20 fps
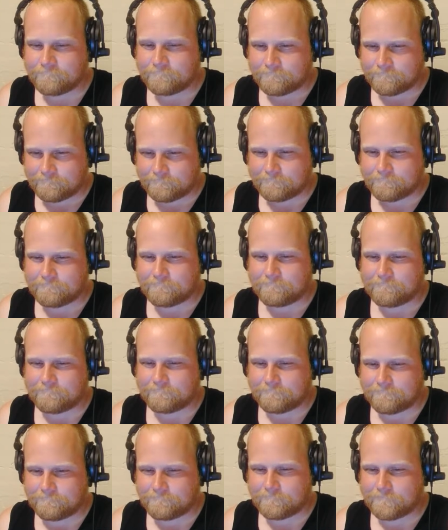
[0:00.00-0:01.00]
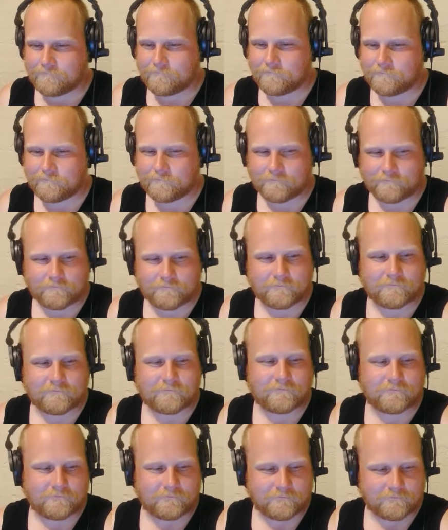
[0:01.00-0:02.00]

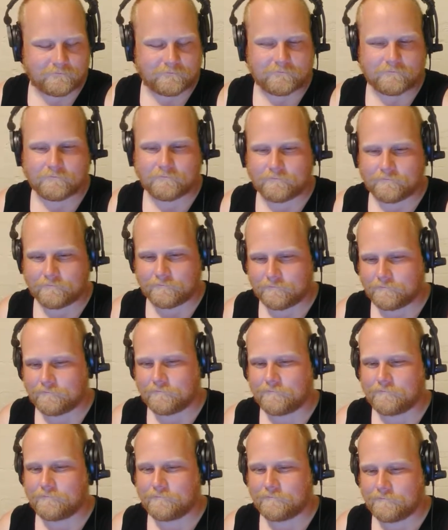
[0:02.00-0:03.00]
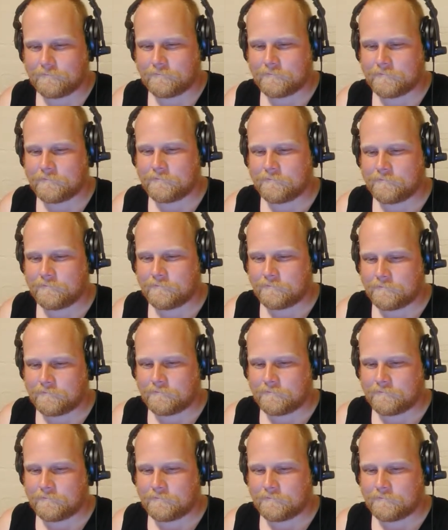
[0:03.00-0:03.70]
[no speech]